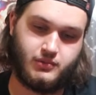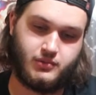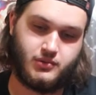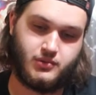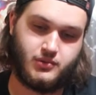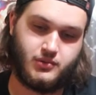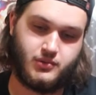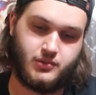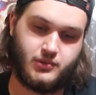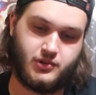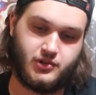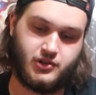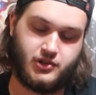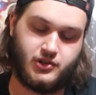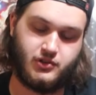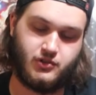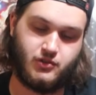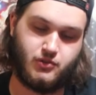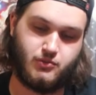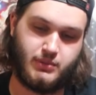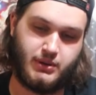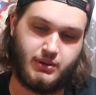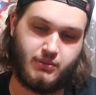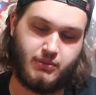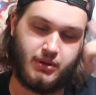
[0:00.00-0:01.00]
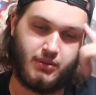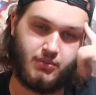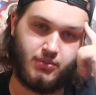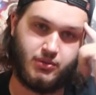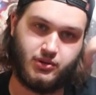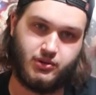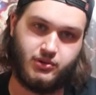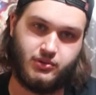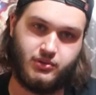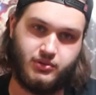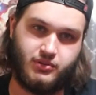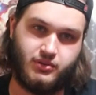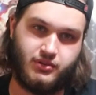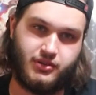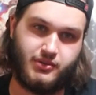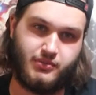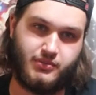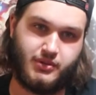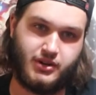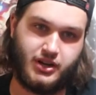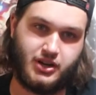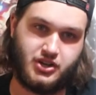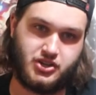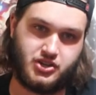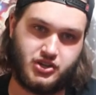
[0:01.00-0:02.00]
was my Red Bull
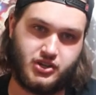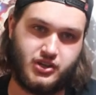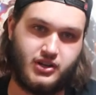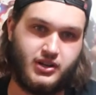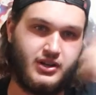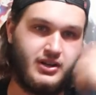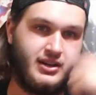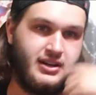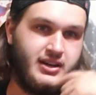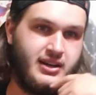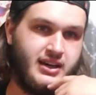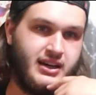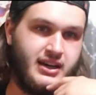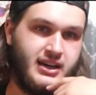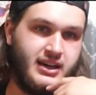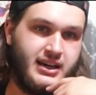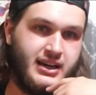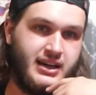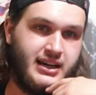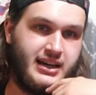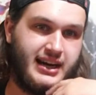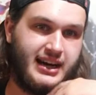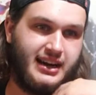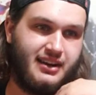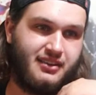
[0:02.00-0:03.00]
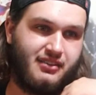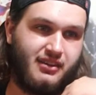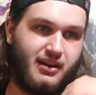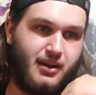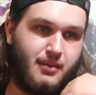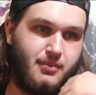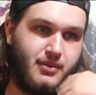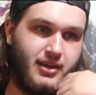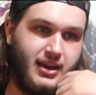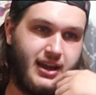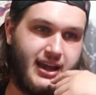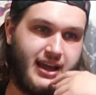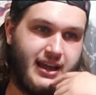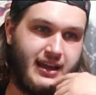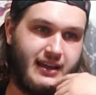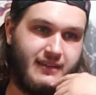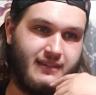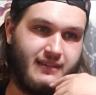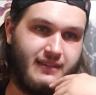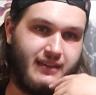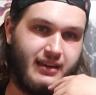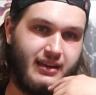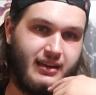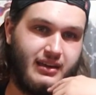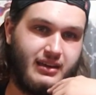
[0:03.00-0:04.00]
Summer Edition. I described it
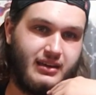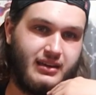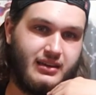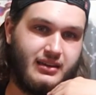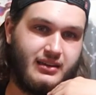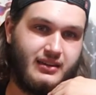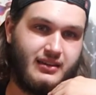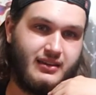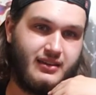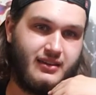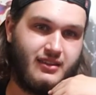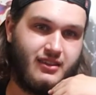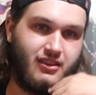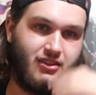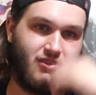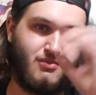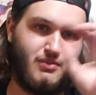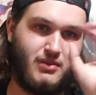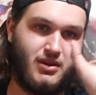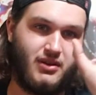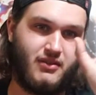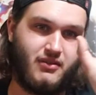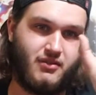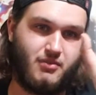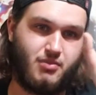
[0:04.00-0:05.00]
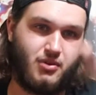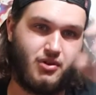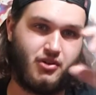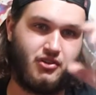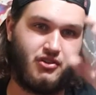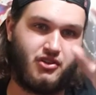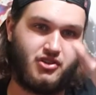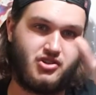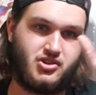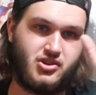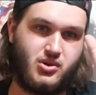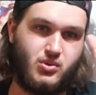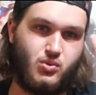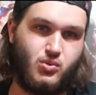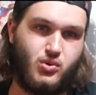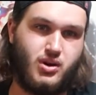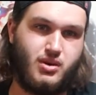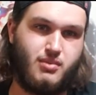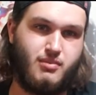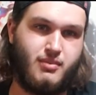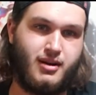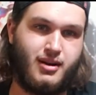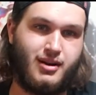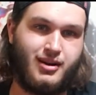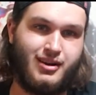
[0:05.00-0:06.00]
as like the smell of the produce section at
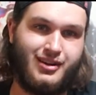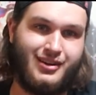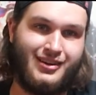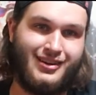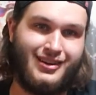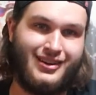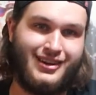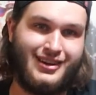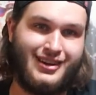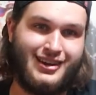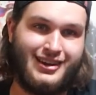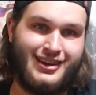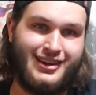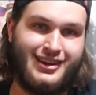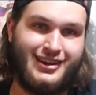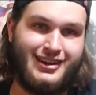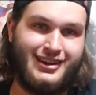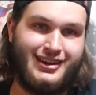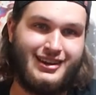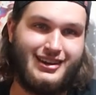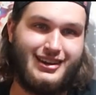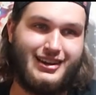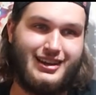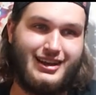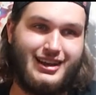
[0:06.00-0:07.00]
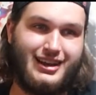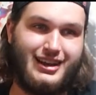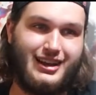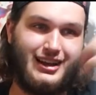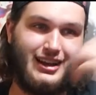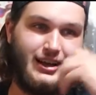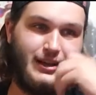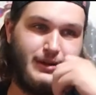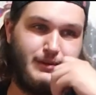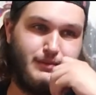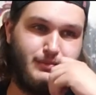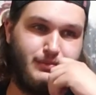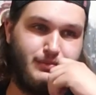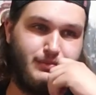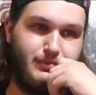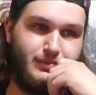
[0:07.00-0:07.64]
Walmart. But